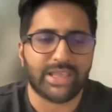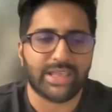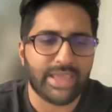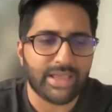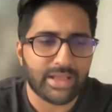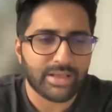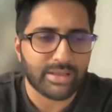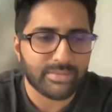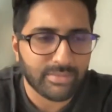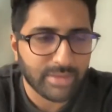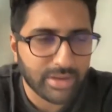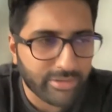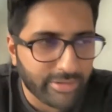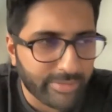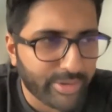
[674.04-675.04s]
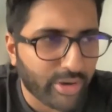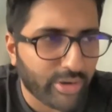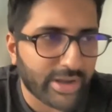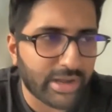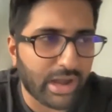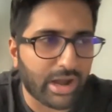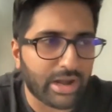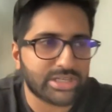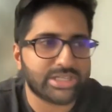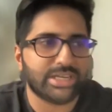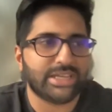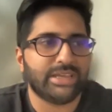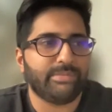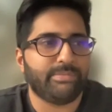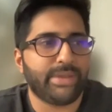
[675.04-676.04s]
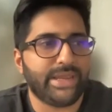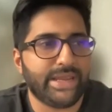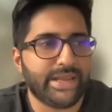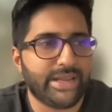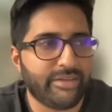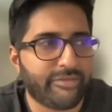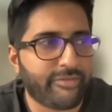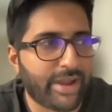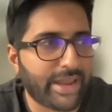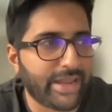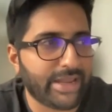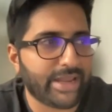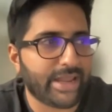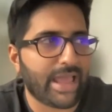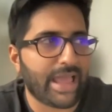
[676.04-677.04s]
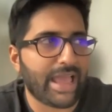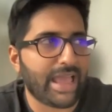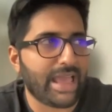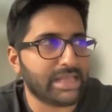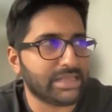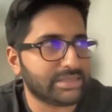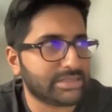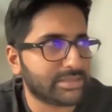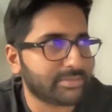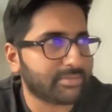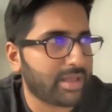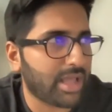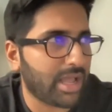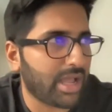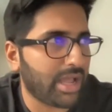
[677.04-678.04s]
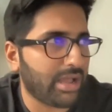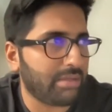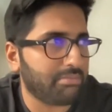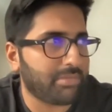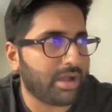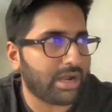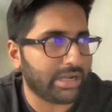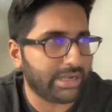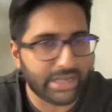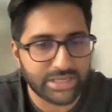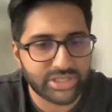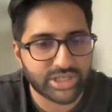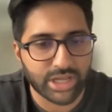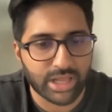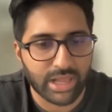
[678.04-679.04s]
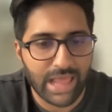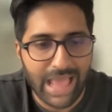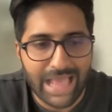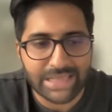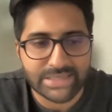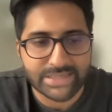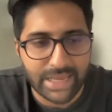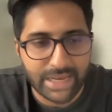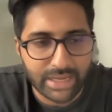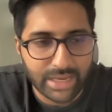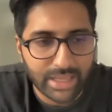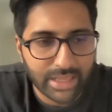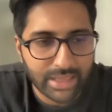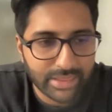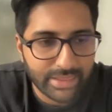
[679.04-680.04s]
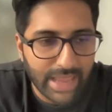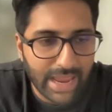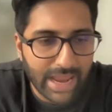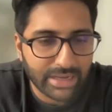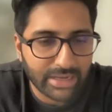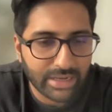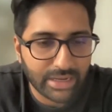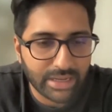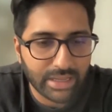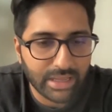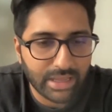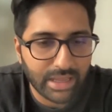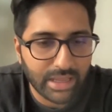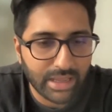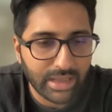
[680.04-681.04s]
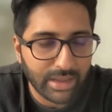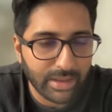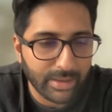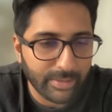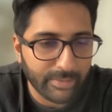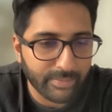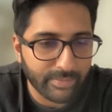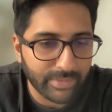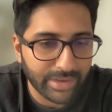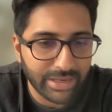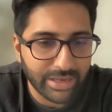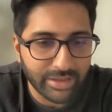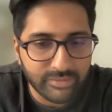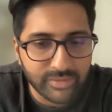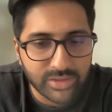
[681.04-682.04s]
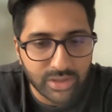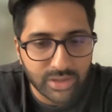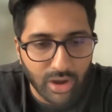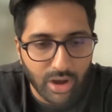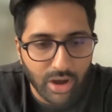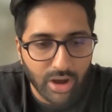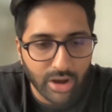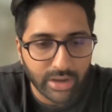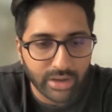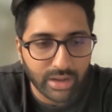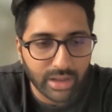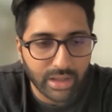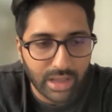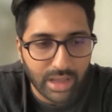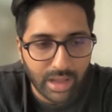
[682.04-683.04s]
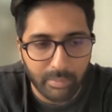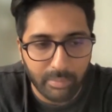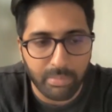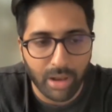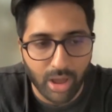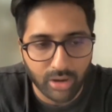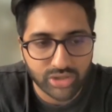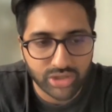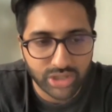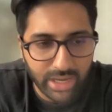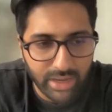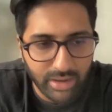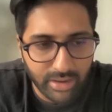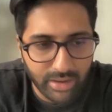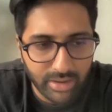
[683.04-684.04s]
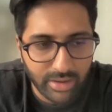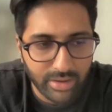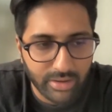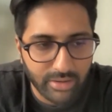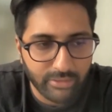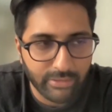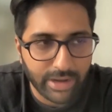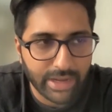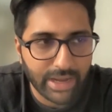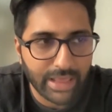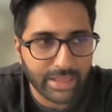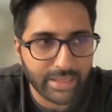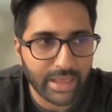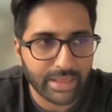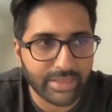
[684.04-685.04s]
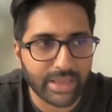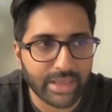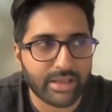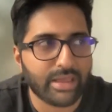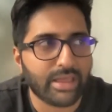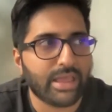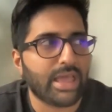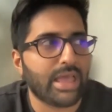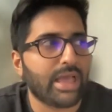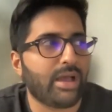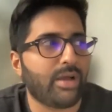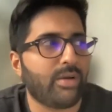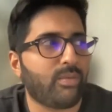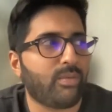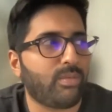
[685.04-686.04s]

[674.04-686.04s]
think crypto can largely be defined as a digital asset that lives on a blockchain, right? And I think uh,